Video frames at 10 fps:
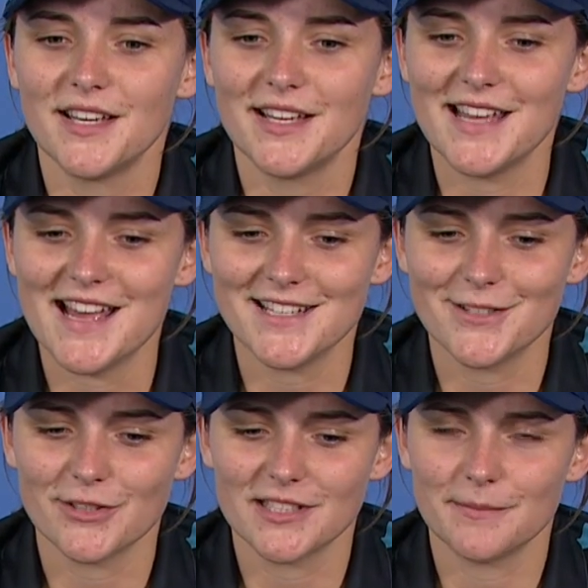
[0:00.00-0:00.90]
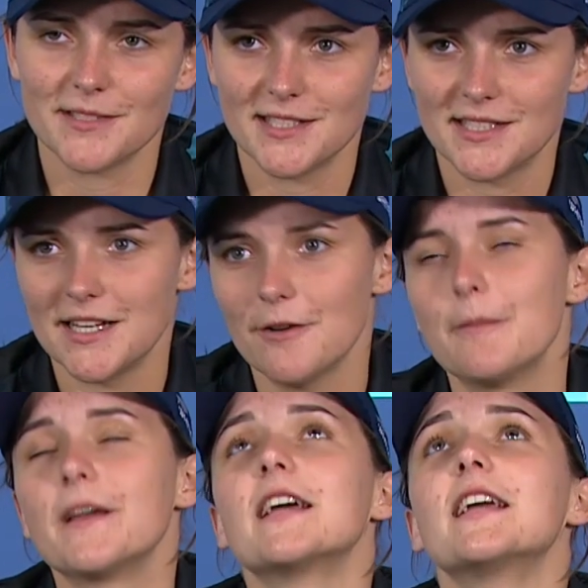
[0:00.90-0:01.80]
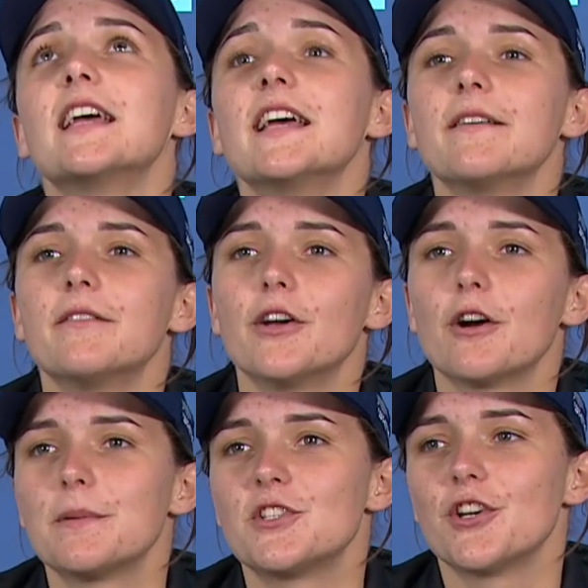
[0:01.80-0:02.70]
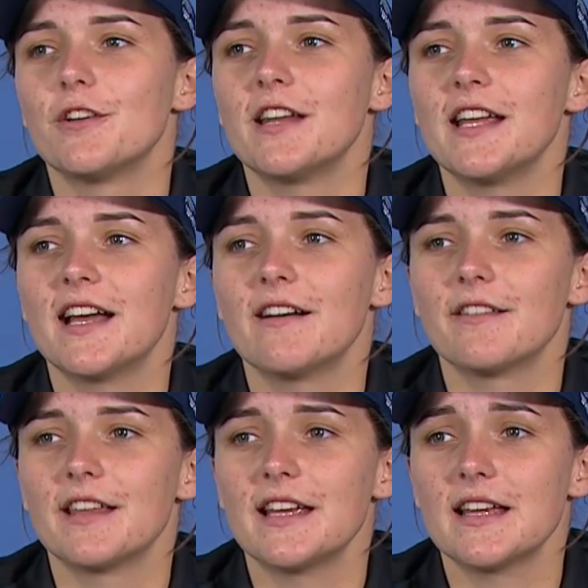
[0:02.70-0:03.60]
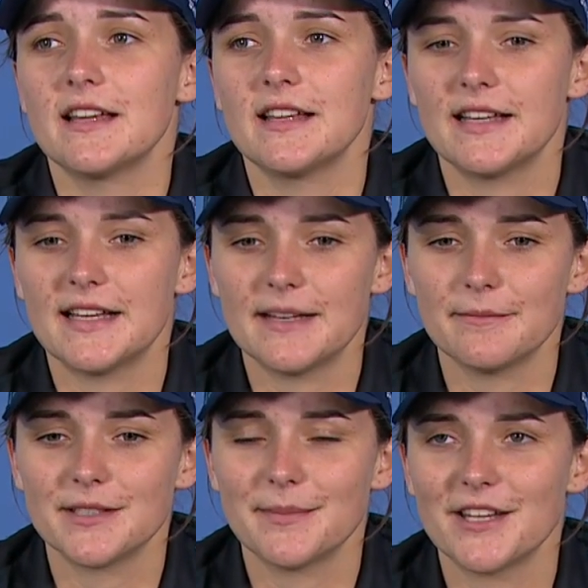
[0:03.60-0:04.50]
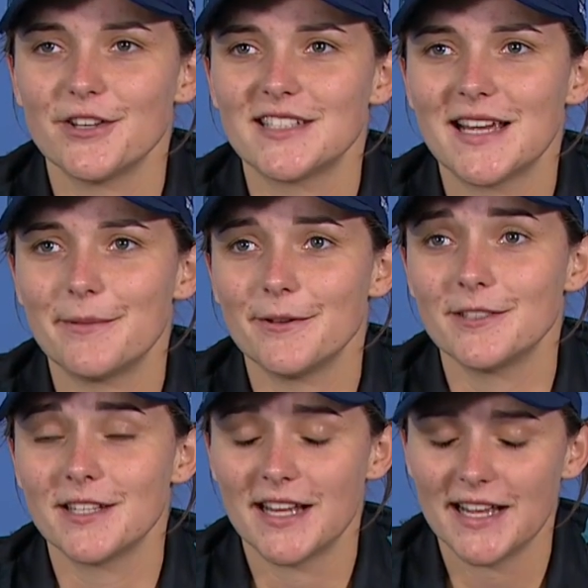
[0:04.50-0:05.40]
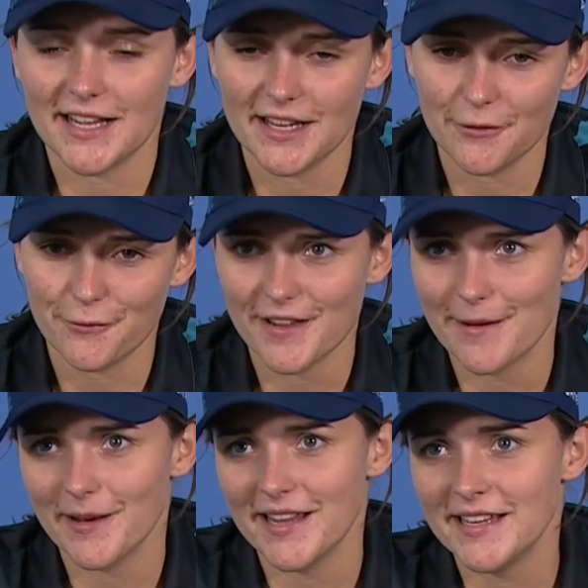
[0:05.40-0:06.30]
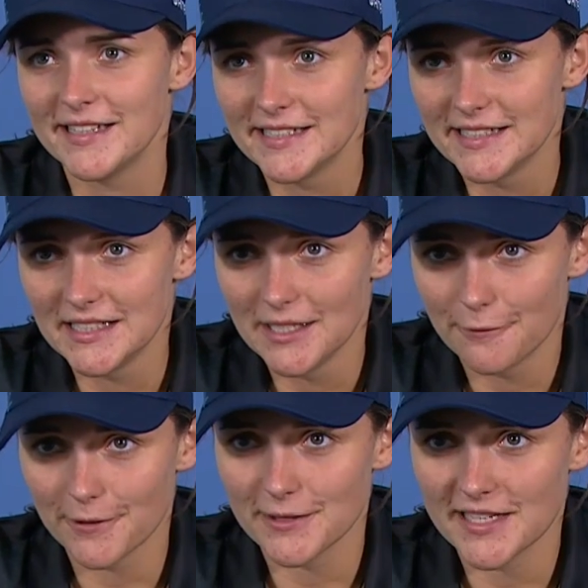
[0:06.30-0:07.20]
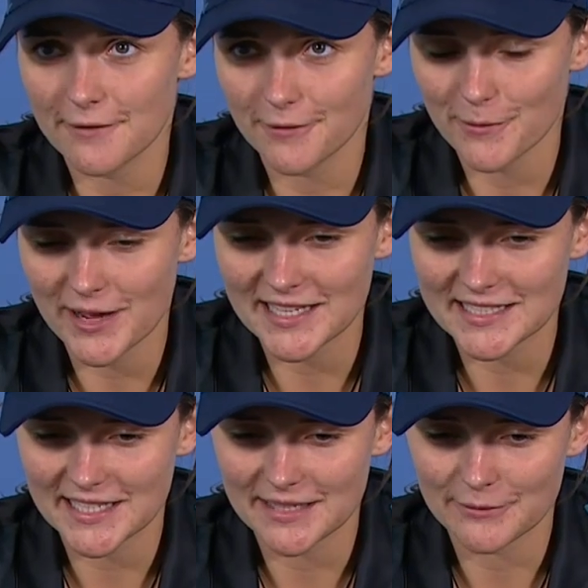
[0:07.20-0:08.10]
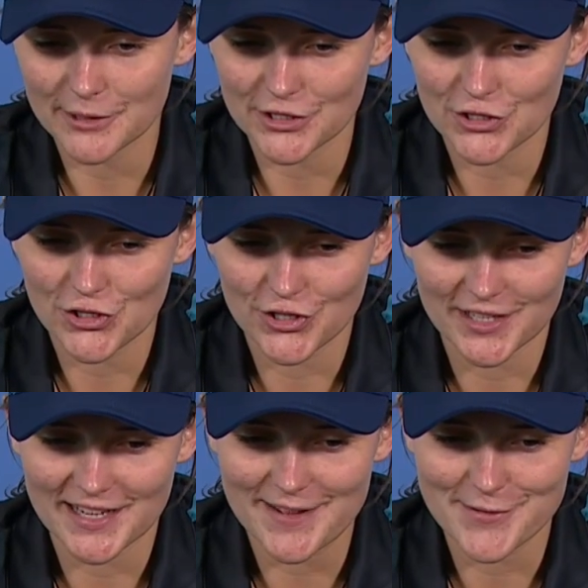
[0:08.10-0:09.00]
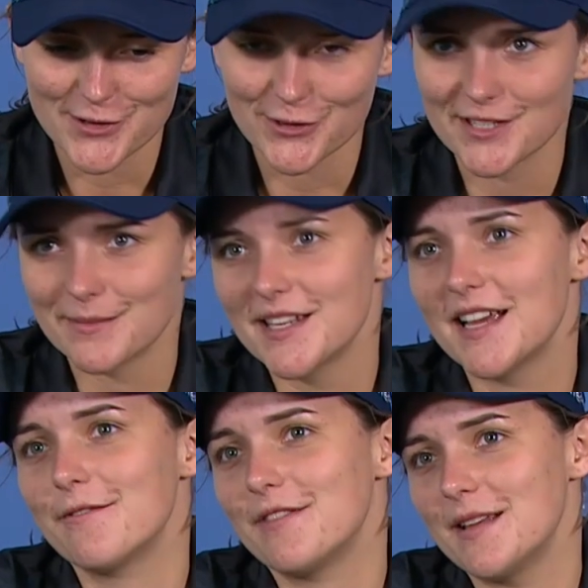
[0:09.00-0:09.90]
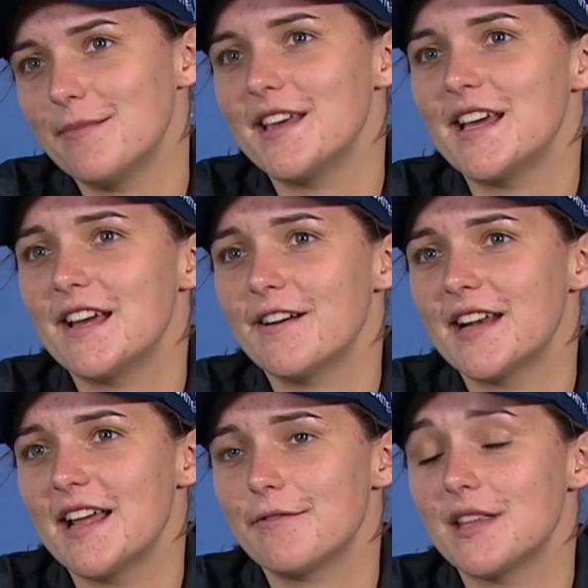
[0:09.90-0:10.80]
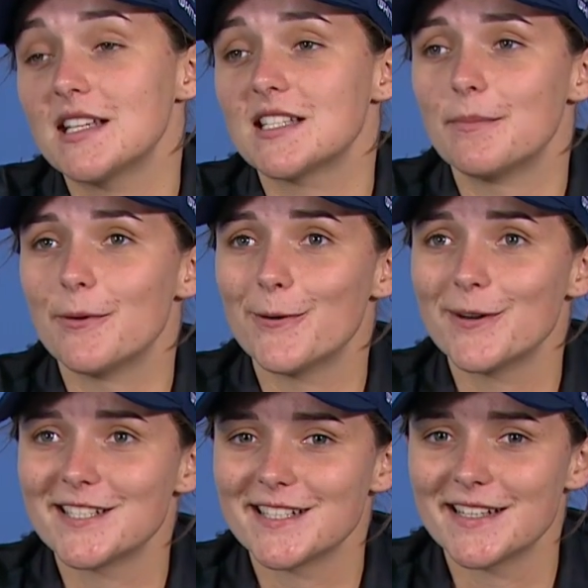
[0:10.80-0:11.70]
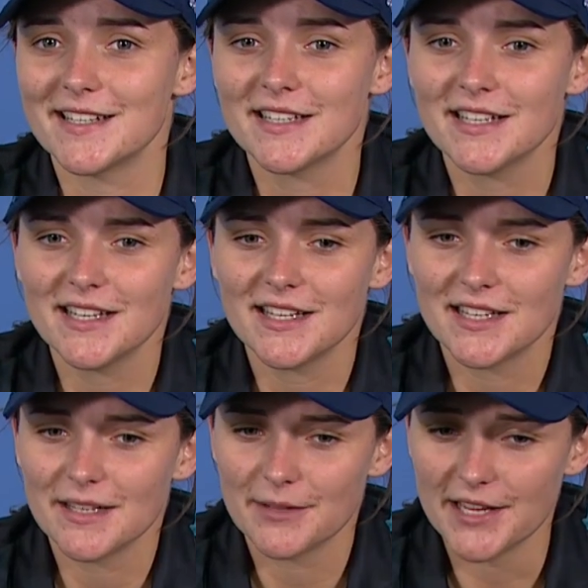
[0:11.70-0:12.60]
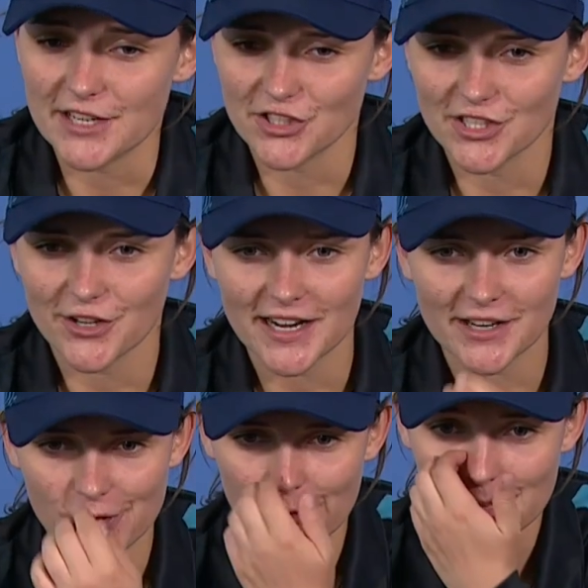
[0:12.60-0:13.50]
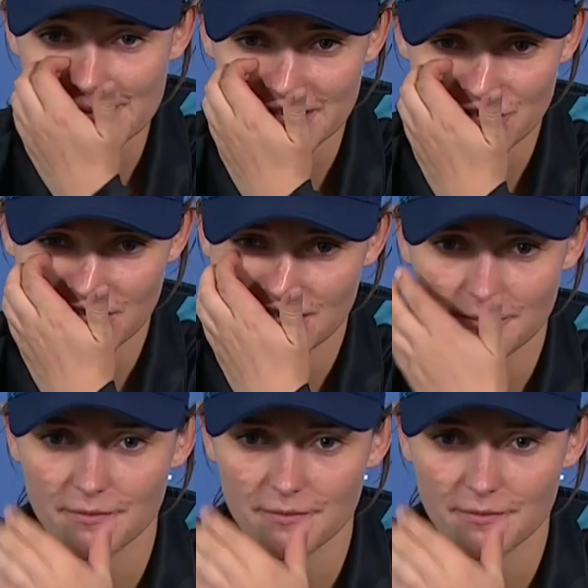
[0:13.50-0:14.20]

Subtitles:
Yeah, it's awesome to see Rebecca get her opportunity out there to make her debut today. Her family flew down from Wellington, which is awesome to have them there and have their support. And yeah, she's a great girl, Beck. She's